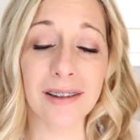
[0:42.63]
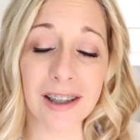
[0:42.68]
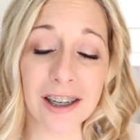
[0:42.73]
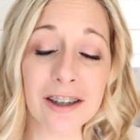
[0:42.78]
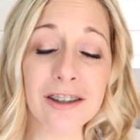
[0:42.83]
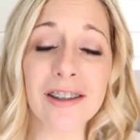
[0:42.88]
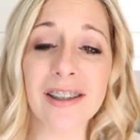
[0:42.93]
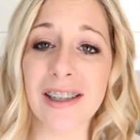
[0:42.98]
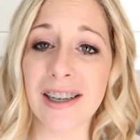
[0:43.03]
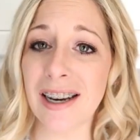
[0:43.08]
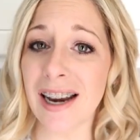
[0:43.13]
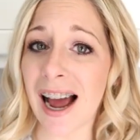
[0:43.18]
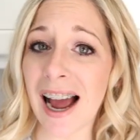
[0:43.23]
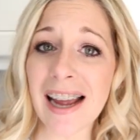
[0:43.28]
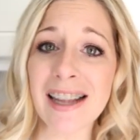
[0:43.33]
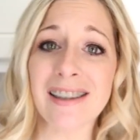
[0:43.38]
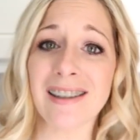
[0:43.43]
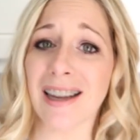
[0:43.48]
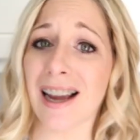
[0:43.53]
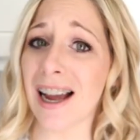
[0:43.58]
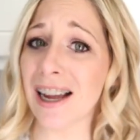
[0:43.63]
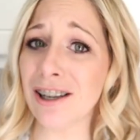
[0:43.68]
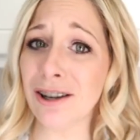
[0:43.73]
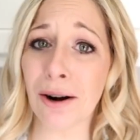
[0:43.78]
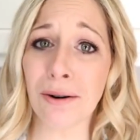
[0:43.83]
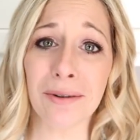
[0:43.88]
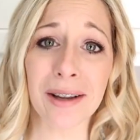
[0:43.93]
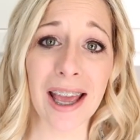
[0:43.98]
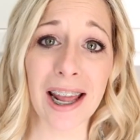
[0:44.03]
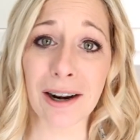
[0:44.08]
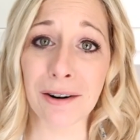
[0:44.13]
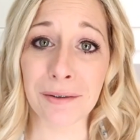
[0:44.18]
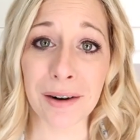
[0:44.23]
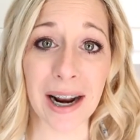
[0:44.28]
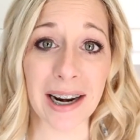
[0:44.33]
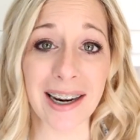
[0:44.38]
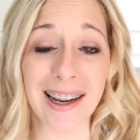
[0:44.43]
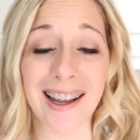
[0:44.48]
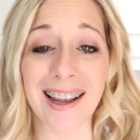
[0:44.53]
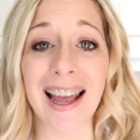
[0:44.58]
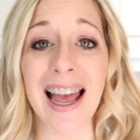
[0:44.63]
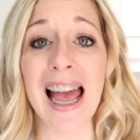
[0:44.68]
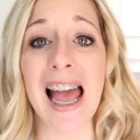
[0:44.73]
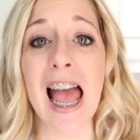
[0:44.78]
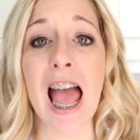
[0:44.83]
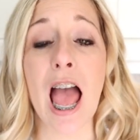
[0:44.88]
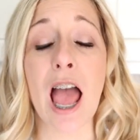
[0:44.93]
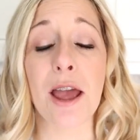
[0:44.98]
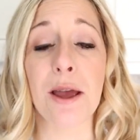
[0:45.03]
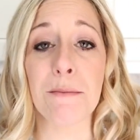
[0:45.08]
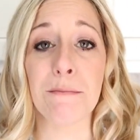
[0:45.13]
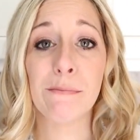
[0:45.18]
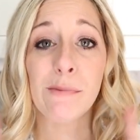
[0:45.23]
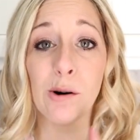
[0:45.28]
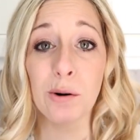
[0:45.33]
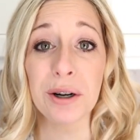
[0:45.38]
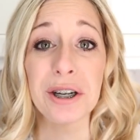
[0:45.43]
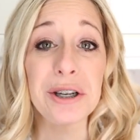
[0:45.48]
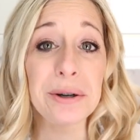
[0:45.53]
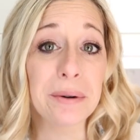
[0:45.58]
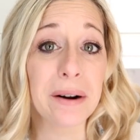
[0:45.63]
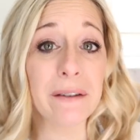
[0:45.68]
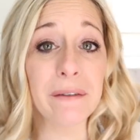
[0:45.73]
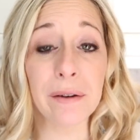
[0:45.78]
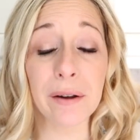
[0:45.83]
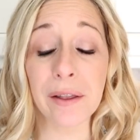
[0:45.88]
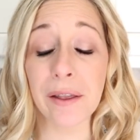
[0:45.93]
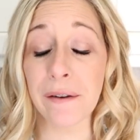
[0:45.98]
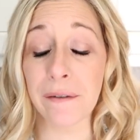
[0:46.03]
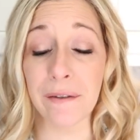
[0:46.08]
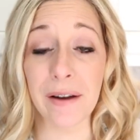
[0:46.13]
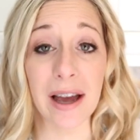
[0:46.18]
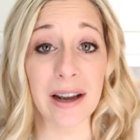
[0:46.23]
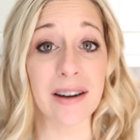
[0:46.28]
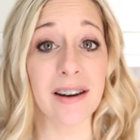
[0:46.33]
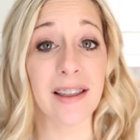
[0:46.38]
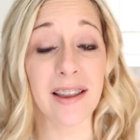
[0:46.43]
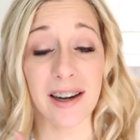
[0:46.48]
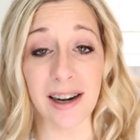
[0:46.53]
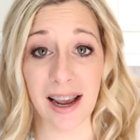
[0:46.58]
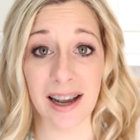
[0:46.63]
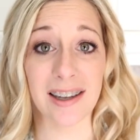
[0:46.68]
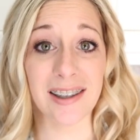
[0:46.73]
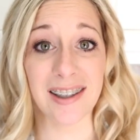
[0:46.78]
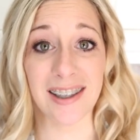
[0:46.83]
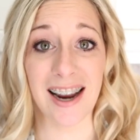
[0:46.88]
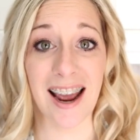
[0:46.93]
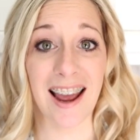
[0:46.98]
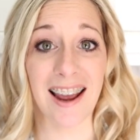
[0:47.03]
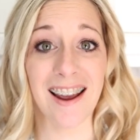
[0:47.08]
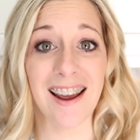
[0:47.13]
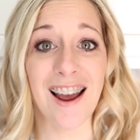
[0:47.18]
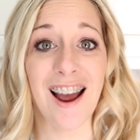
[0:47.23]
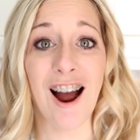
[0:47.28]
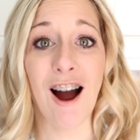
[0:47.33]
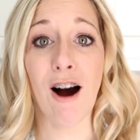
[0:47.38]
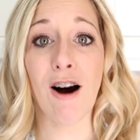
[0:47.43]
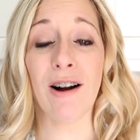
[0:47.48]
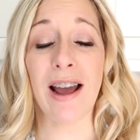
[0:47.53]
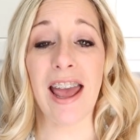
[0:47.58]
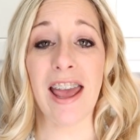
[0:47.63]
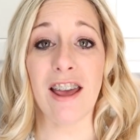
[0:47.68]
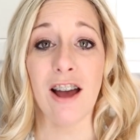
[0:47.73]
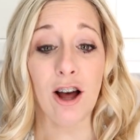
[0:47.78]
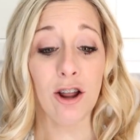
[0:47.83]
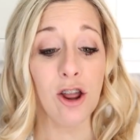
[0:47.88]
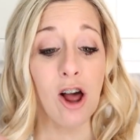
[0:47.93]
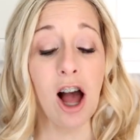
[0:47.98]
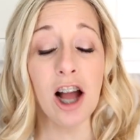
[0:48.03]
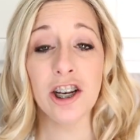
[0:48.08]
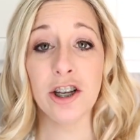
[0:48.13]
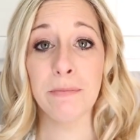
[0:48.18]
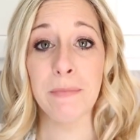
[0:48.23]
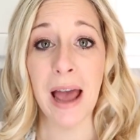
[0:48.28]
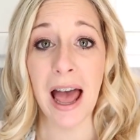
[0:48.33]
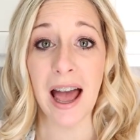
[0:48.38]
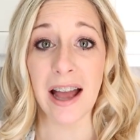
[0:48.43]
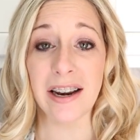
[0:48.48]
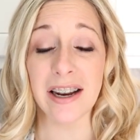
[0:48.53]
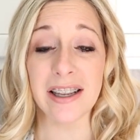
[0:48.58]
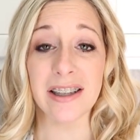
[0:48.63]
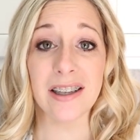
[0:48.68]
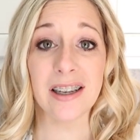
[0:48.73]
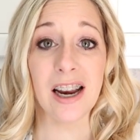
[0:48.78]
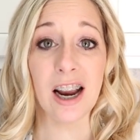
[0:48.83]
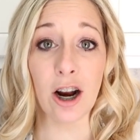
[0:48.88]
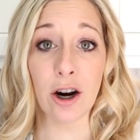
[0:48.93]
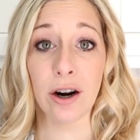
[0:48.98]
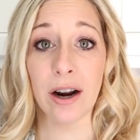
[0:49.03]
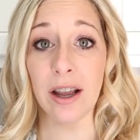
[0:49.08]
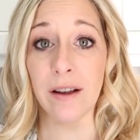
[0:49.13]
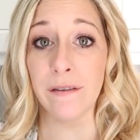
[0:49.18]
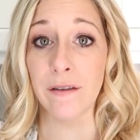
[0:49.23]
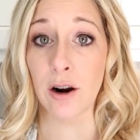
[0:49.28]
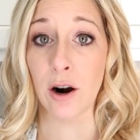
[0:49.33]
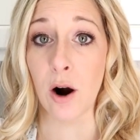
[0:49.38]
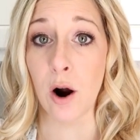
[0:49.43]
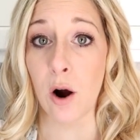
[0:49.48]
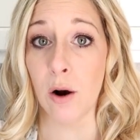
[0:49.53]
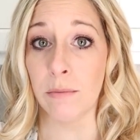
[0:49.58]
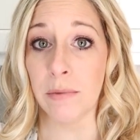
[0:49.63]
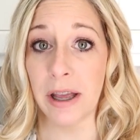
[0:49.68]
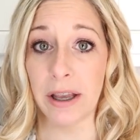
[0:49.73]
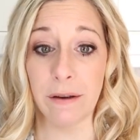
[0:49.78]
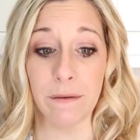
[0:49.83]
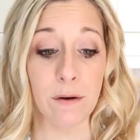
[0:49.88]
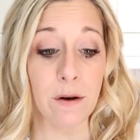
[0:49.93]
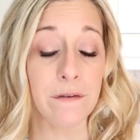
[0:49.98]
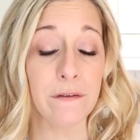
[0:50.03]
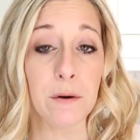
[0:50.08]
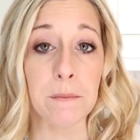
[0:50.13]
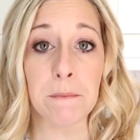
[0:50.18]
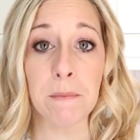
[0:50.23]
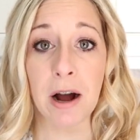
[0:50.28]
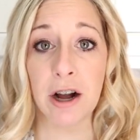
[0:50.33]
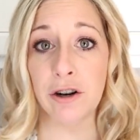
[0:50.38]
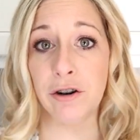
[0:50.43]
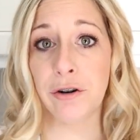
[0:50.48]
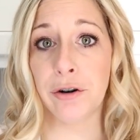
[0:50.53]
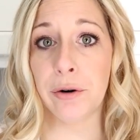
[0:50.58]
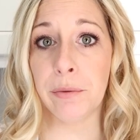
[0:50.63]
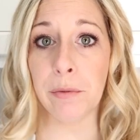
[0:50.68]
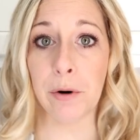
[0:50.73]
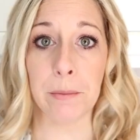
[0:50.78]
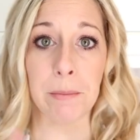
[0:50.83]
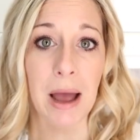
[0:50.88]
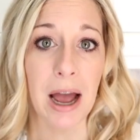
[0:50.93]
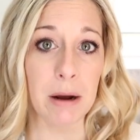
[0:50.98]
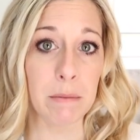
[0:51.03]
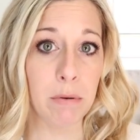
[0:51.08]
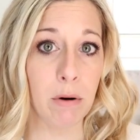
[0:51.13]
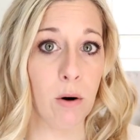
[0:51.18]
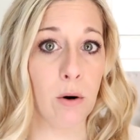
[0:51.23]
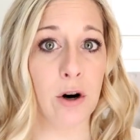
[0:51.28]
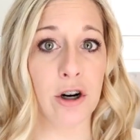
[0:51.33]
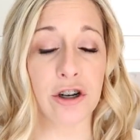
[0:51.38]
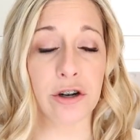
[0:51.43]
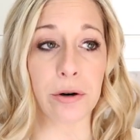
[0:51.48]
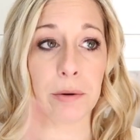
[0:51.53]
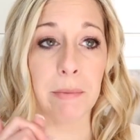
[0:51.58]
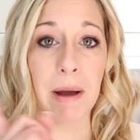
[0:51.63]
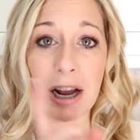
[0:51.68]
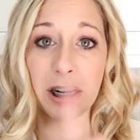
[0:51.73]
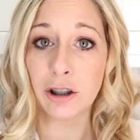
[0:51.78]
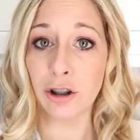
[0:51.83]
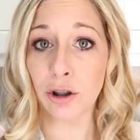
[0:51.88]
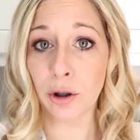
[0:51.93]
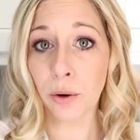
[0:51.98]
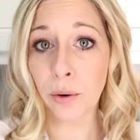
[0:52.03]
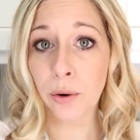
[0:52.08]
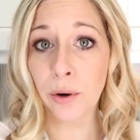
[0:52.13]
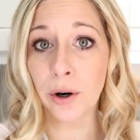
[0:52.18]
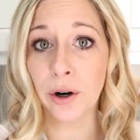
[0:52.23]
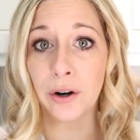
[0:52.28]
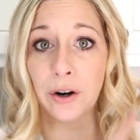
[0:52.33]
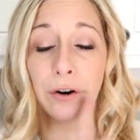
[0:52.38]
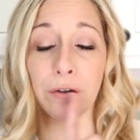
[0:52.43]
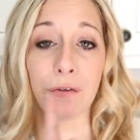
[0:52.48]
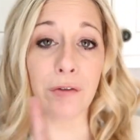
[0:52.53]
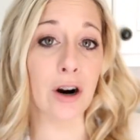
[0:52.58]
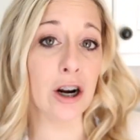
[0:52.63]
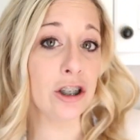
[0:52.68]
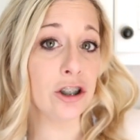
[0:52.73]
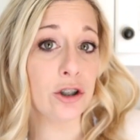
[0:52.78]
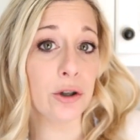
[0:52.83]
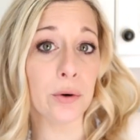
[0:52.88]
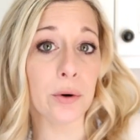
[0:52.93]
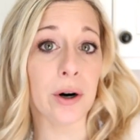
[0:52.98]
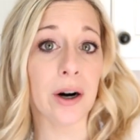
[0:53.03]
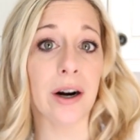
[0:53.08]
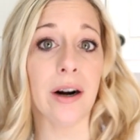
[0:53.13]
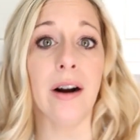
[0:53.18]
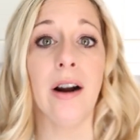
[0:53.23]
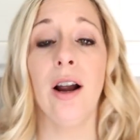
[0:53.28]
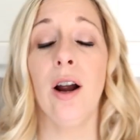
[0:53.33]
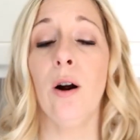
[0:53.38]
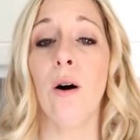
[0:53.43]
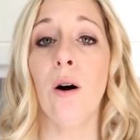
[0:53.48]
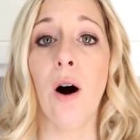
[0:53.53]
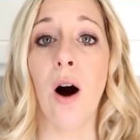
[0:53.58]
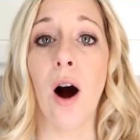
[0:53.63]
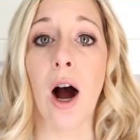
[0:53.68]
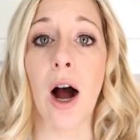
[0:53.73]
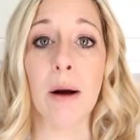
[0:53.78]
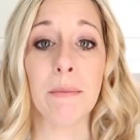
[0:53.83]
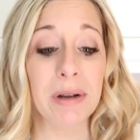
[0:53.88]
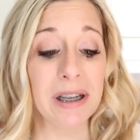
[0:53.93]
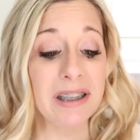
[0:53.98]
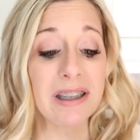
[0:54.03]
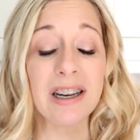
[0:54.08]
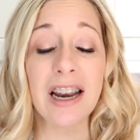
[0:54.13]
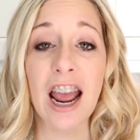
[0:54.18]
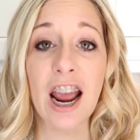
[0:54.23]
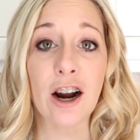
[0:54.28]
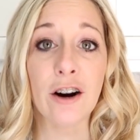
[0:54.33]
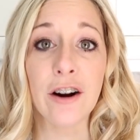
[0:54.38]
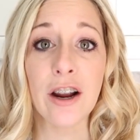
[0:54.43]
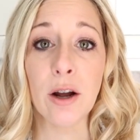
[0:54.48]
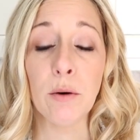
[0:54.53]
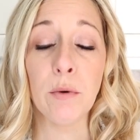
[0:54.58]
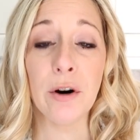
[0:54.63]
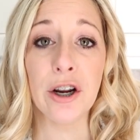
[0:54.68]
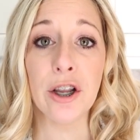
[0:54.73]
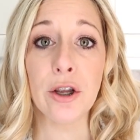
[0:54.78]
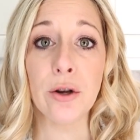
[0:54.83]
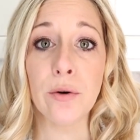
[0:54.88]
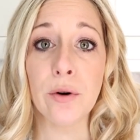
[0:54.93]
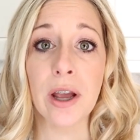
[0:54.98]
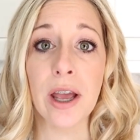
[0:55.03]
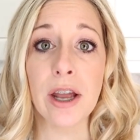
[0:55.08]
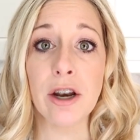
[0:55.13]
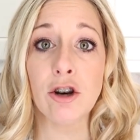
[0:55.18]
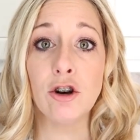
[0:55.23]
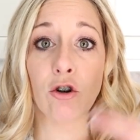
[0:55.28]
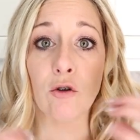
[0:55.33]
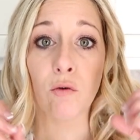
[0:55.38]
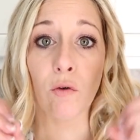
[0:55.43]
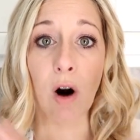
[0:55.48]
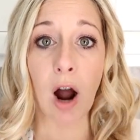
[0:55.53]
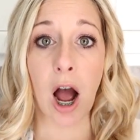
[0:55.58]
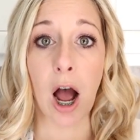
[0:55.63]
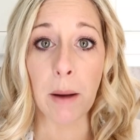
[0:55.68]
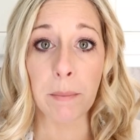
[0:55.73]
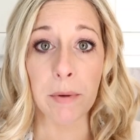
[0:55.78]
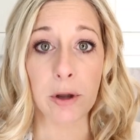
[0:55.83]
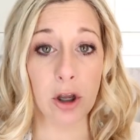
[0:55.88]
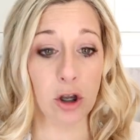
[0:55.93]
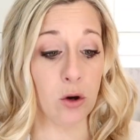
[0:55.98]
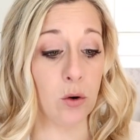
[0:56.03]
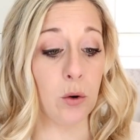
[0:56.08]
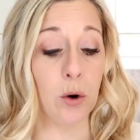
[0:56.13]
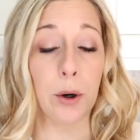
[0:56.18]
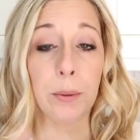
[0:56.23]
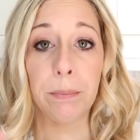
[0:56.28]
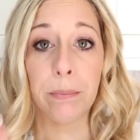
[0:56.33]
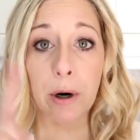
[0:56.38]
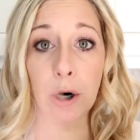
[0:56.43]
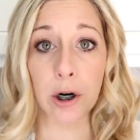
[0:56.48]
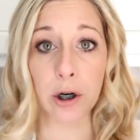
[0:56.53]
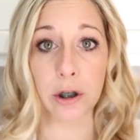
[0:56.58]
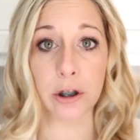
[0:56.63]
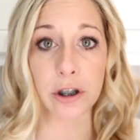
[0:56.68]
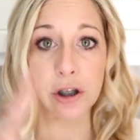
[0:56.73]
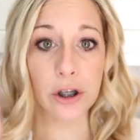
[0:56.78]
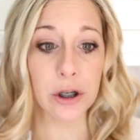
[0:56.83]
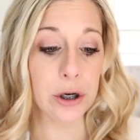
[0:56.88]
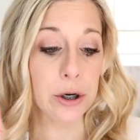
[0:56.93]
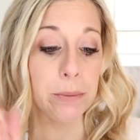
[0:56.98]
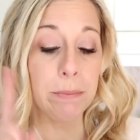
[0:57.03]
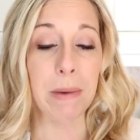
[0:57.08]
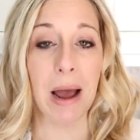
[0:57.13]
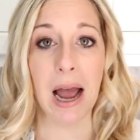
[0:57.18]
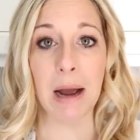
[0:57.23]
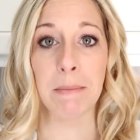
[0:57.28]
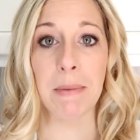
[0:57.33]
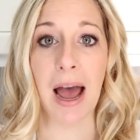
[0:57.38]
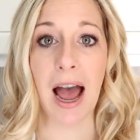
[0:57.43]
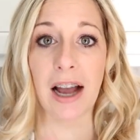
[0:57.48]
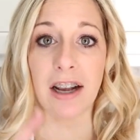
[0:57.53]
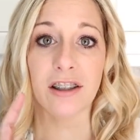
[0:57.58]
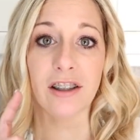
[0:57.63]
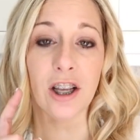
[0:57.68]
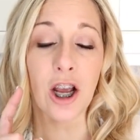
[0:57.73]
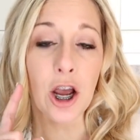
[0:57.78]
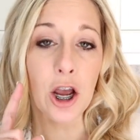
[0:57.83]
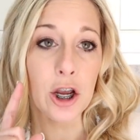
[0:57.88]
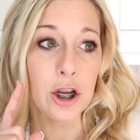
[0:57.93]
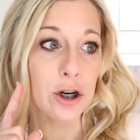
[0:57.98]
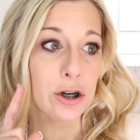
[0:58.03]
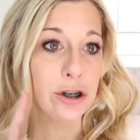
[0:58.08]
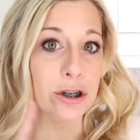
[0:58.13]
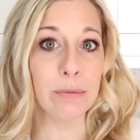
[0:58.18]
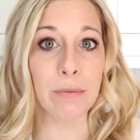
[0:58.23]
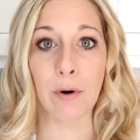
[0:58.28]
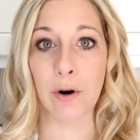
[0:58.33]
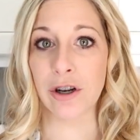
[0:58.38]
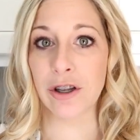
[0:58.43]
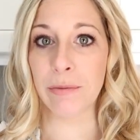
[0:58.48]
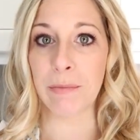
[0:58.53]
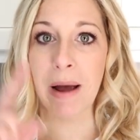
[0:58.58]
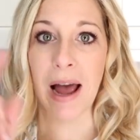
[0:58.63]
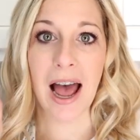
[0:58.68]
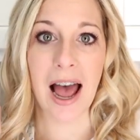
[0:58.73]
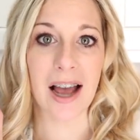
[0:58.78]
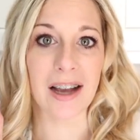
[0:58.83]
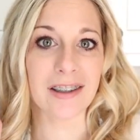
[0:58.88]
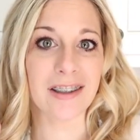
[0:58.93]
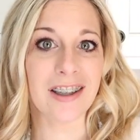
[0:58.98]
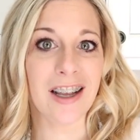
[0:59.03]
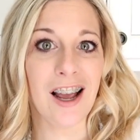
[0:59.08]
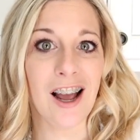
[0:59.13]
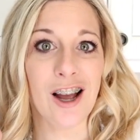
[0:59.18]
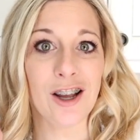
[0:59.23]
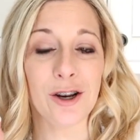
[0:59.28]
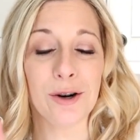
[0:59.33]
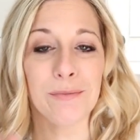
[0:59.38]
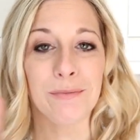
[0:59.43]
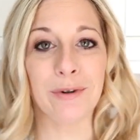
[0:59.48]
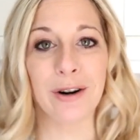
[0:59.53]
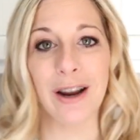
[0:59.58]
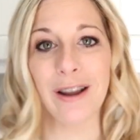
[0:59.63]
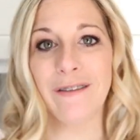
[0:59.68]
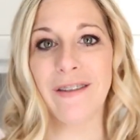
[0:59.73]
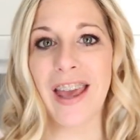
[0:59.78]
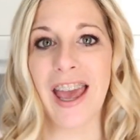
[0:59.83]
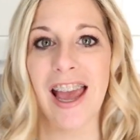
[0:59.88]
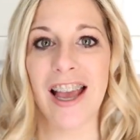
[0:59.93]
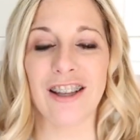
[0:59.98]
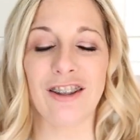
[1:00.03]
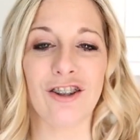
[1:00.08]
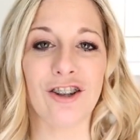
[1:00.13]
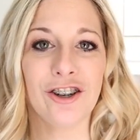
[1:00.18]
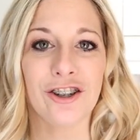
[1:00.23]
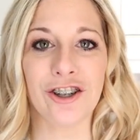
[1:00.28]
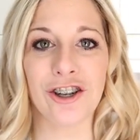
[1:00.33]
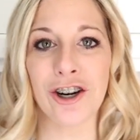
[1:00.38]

There's nights I don't get it ready, and boy do I feel the effect the next day. Okay, a launch pad is an area of your home, like if you have a mudroom or back porch or back door or your front door. Um, it's an area where you can drop your purse, your backpacks, your sports bags, your briefcase, your